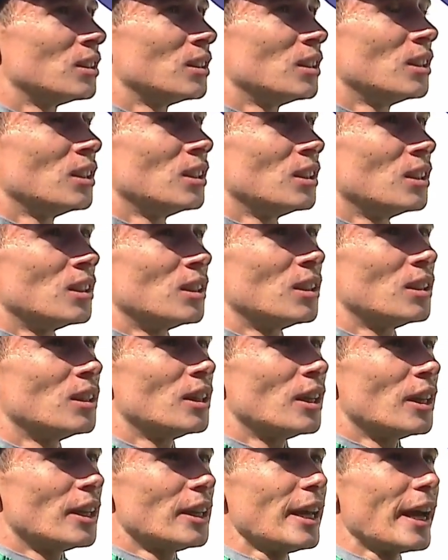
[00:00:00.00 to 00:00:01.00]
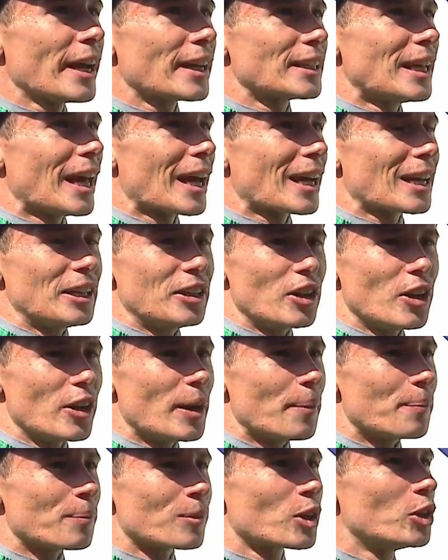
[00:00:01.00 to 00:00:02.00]
it was all over. Yeah, exactly. You know,
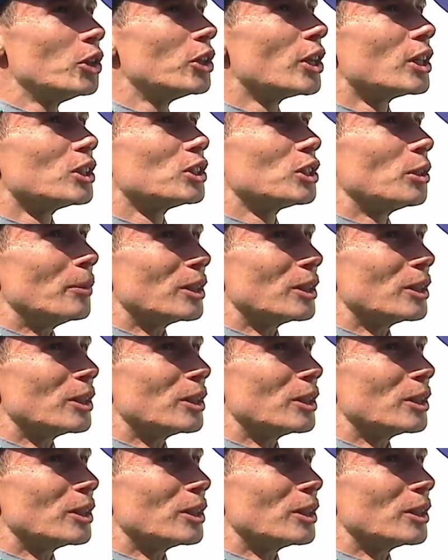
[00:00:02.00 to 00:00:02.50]
um, kudos to